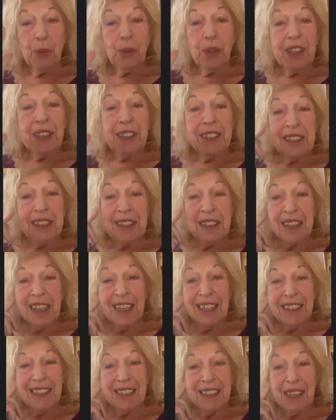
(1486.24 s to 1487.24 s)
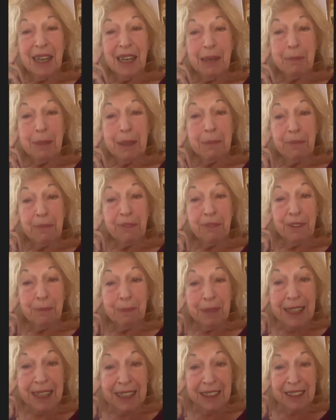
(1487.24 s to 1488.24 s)
words that came up for
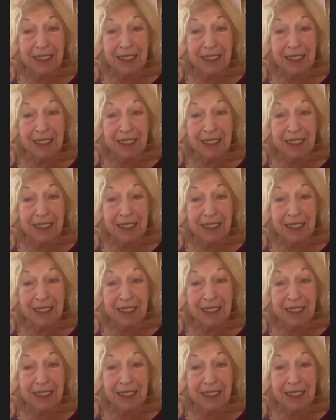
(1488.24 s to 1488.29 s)
me,